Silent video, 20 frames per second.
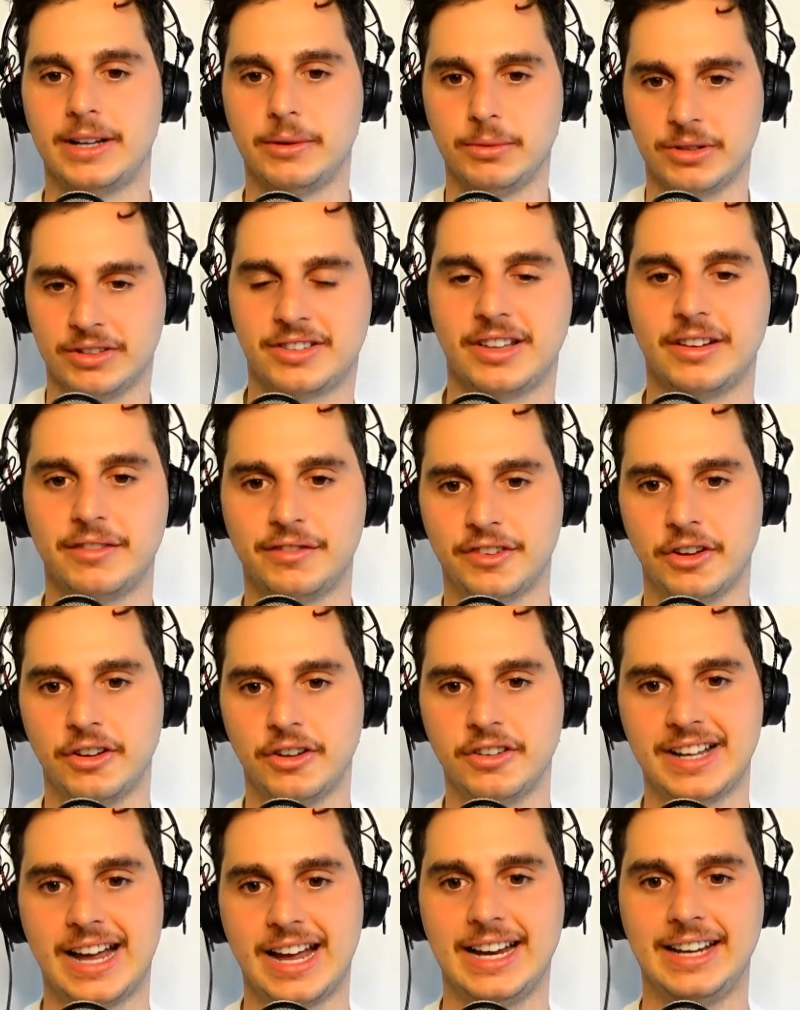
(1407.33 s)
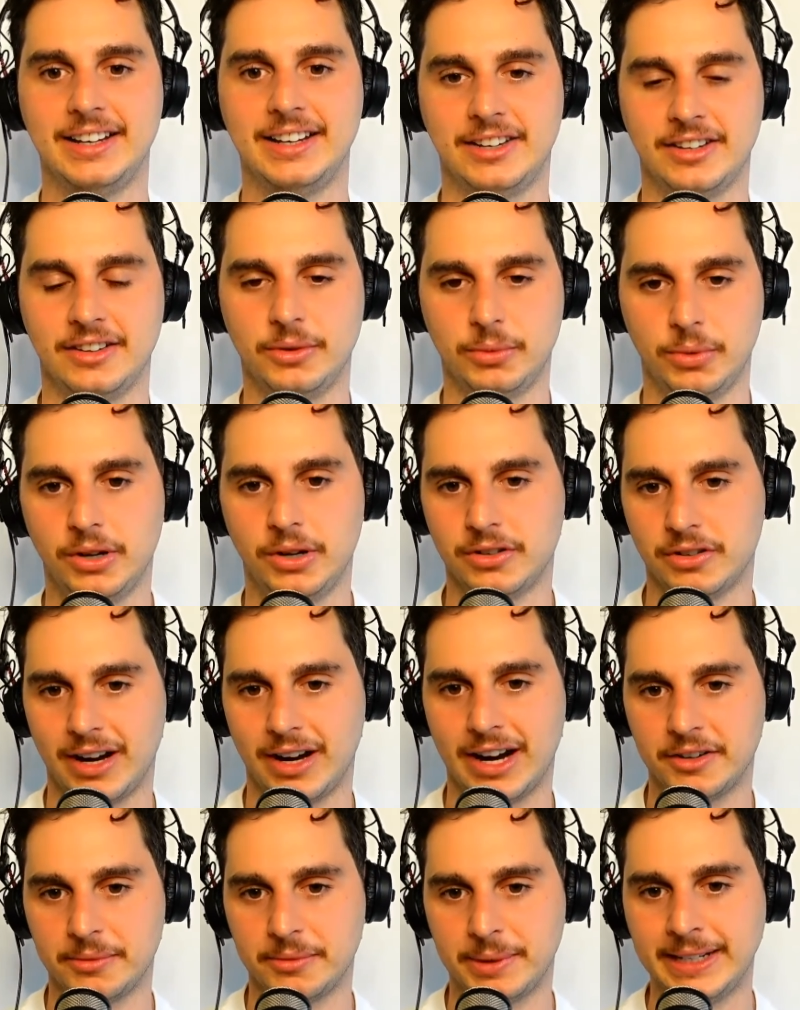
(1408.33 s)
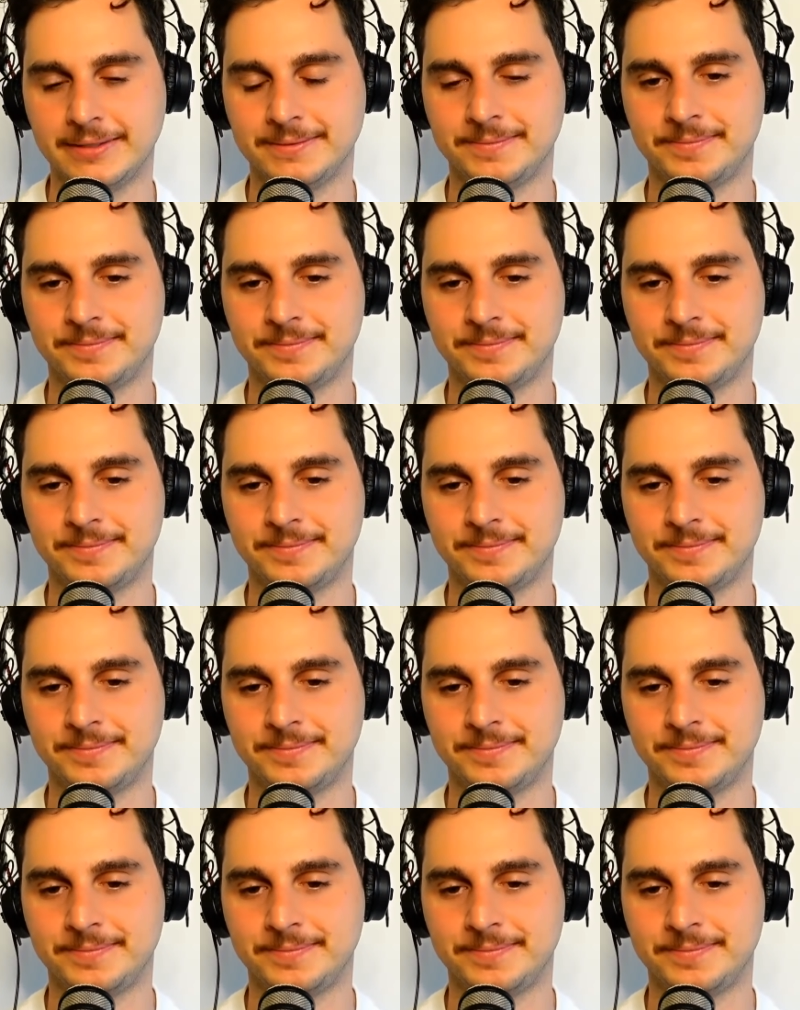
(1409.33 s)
which then flows out into the world around me.